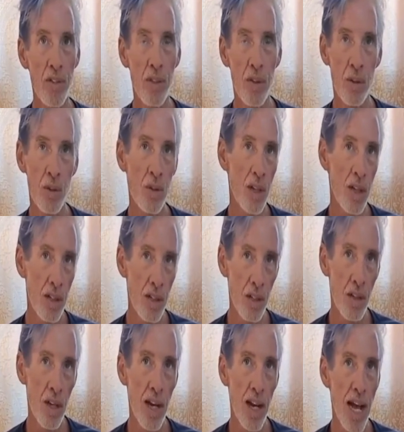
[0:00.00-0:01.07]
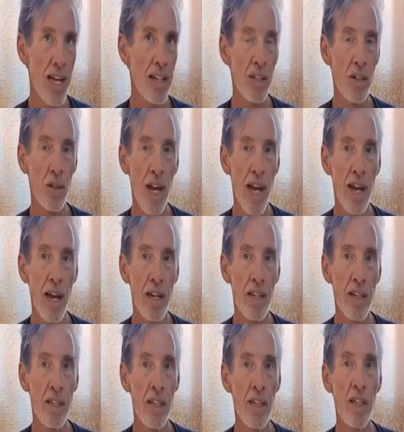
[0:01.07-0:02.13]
So they're like, you're not an ideal candidate.